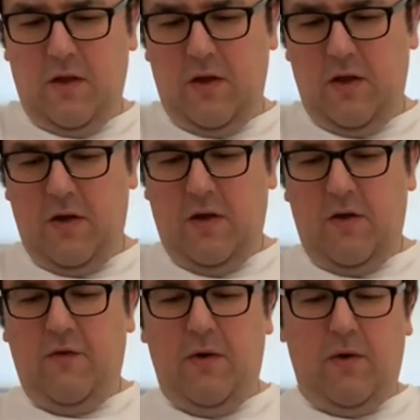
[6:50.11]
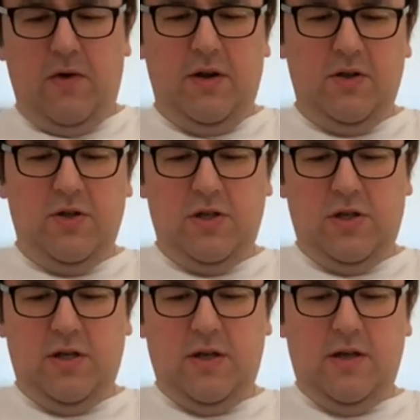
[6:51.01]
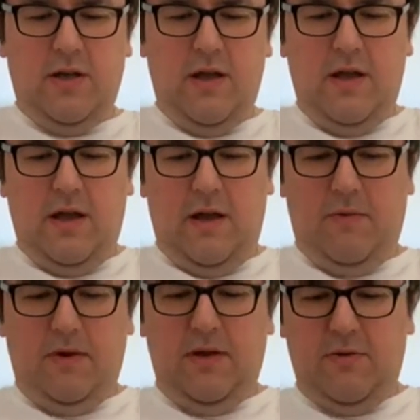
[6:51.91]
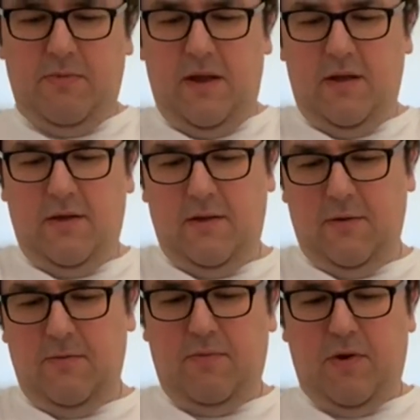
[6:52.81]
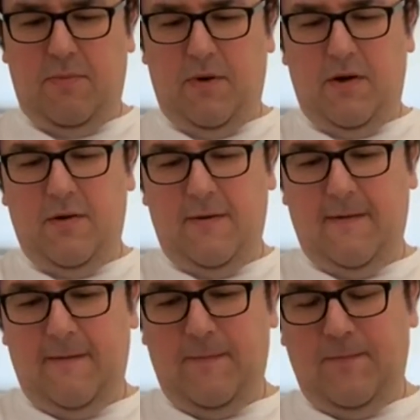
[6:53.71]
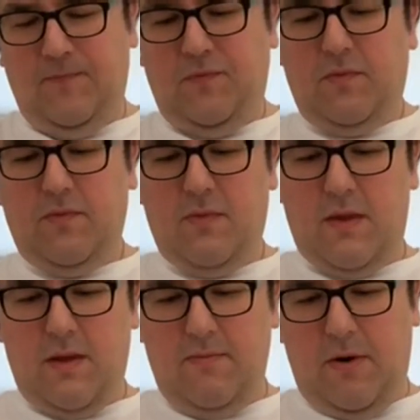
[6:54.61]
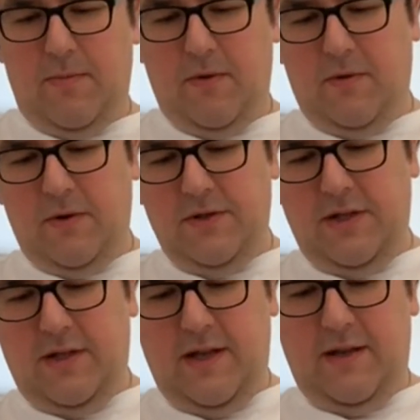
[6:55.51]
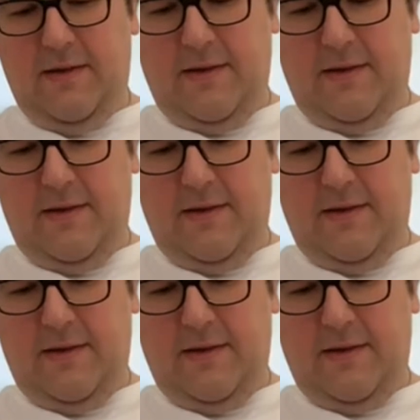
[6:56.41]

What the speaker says: of orange. I want it to be, you know, proper orangey taste.